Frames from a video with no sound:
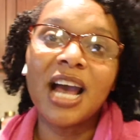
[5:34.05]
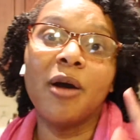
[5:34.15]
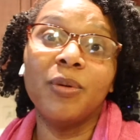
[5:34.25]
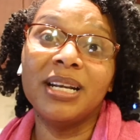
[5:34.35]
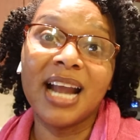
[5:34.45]
I
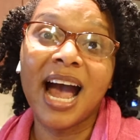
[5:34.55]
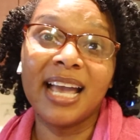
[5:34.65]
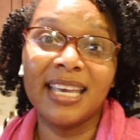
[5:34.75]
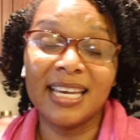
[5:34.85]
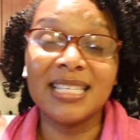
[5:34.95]
would
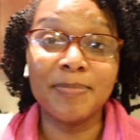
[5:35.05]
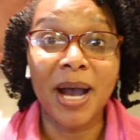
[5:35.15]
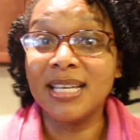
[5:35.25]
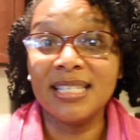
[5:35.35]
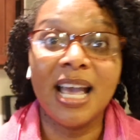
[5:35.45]
not get
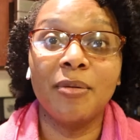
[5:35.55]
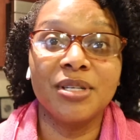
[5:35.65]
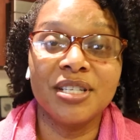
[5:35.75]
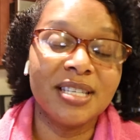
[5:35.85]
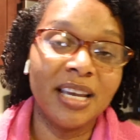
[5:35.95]
spicy. I would
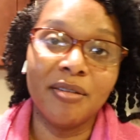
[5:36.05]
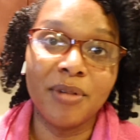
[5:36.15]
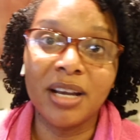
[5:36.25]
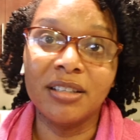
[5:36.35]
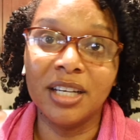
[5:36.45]
just get
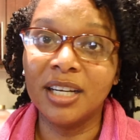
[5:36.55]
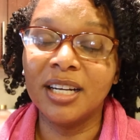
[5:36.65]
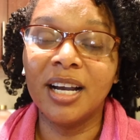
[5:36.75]
regular.